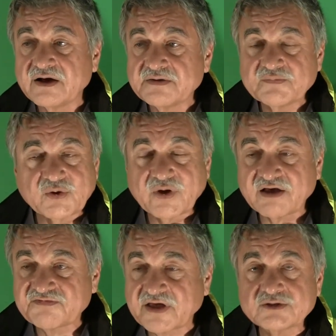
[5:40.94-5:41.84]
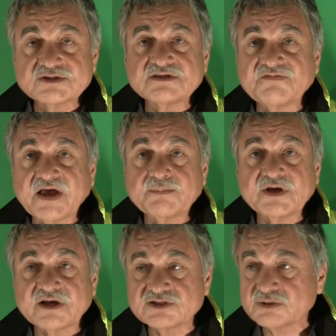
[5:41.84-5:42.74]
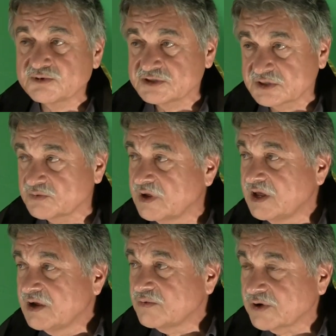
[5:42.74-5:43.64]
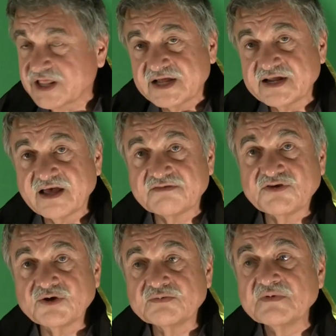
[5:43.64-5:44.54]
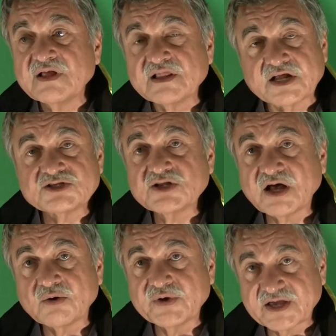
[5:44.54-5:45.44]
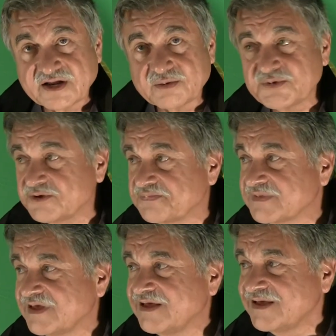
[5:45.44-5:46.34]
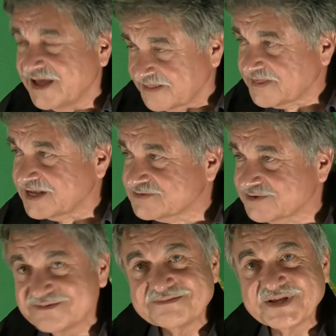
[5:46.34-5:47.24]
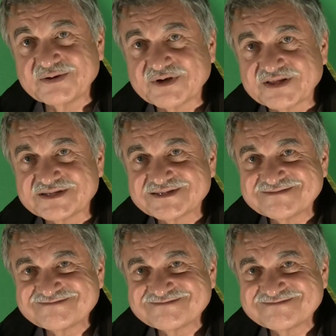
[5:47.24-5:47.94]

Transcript: We have thousands of happy customers, and we're glad to have you. Let us know how we can help you, and thanks for being with us.